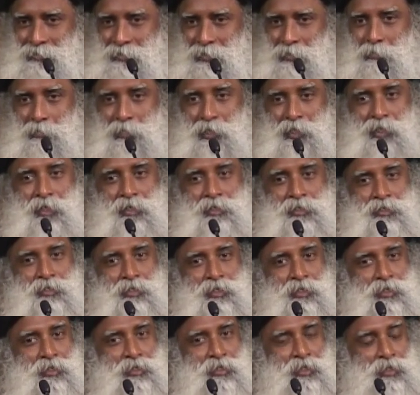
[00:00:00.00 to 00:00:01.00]
The biggest
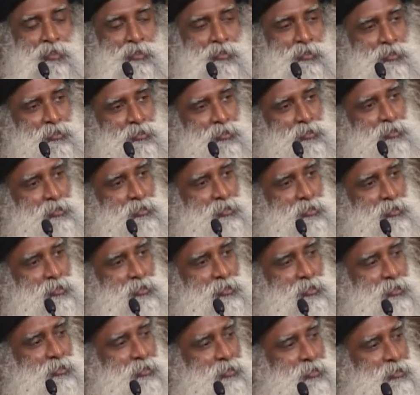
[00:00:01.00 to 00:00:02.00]
thing in the existence
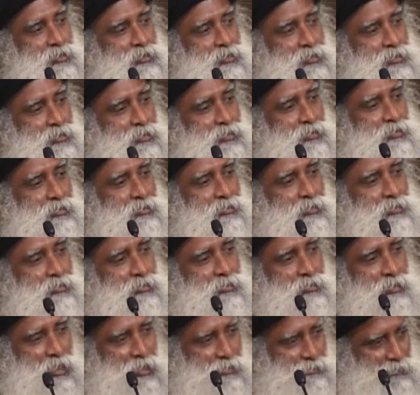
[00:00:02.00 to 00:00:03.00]
is
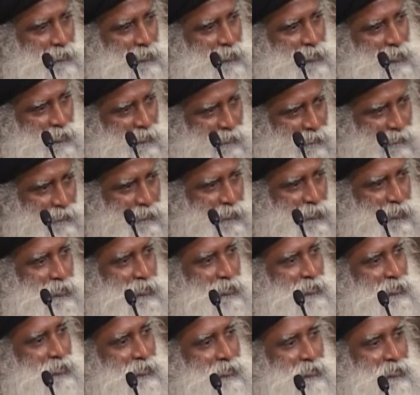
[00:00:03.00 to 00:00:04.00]
life itself,
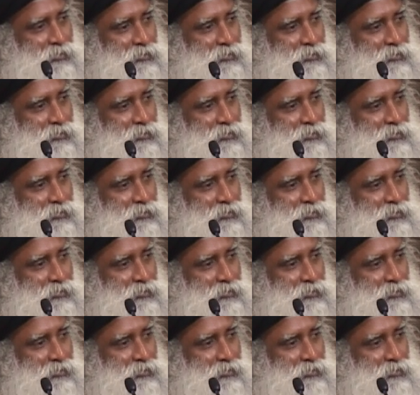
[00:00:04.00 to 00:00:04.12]
isn't it?